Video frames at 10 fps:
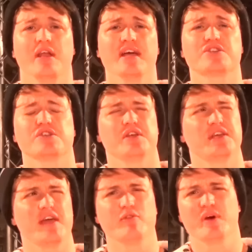Next, they
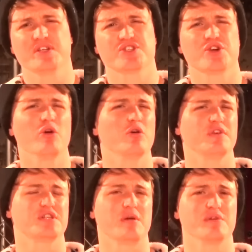gave away Cesaro
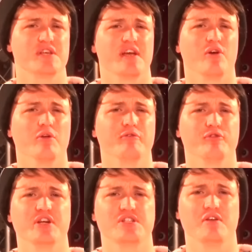v Sami Zayn on
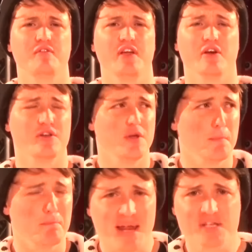free TV. Are you
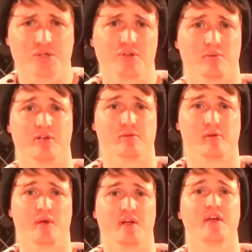mental,
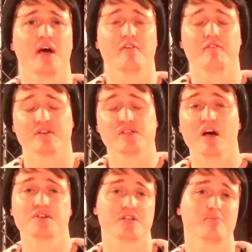WWE? They had a
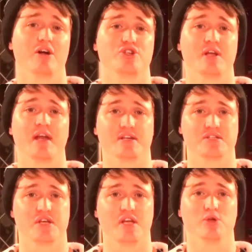fantastic match in
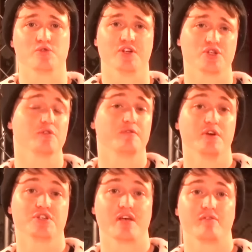NXT, which featured the
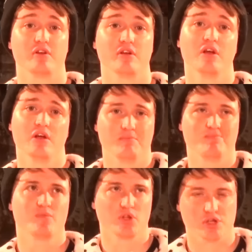first ever
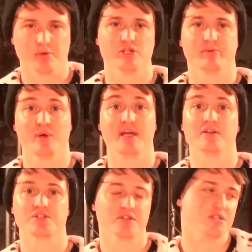WWE
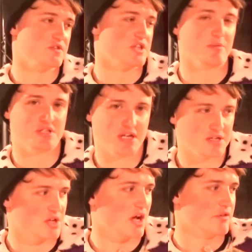instance of Sami
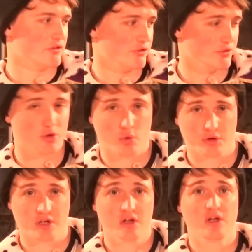Zayn diving through the corner